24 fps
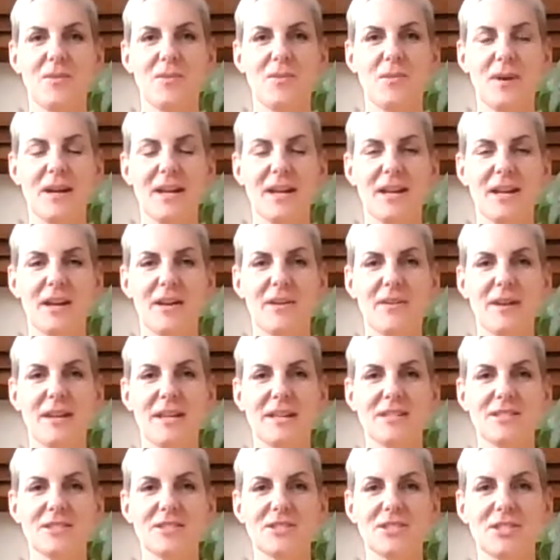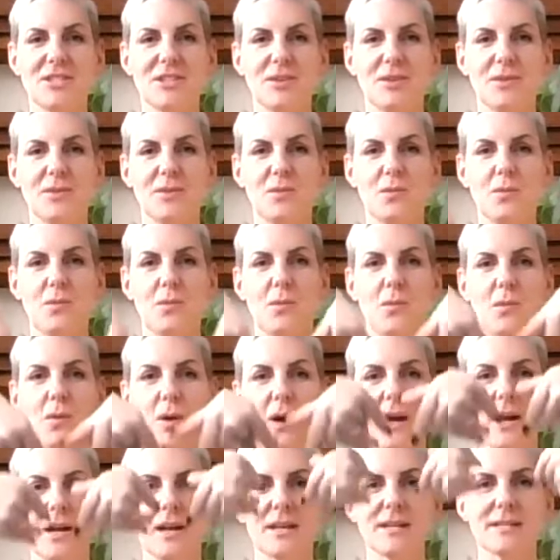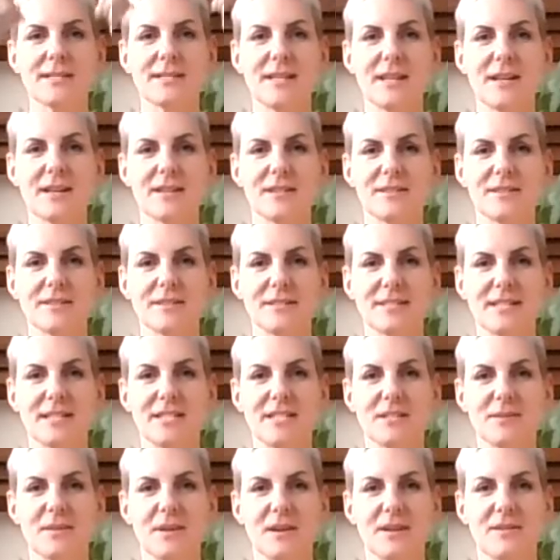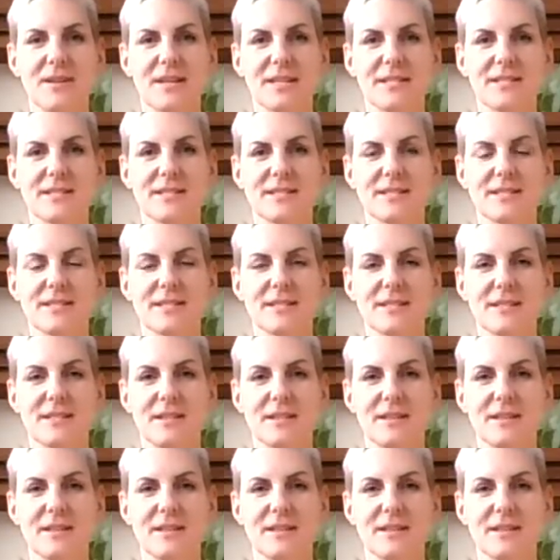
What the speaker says: We're going to work circles into our wrists.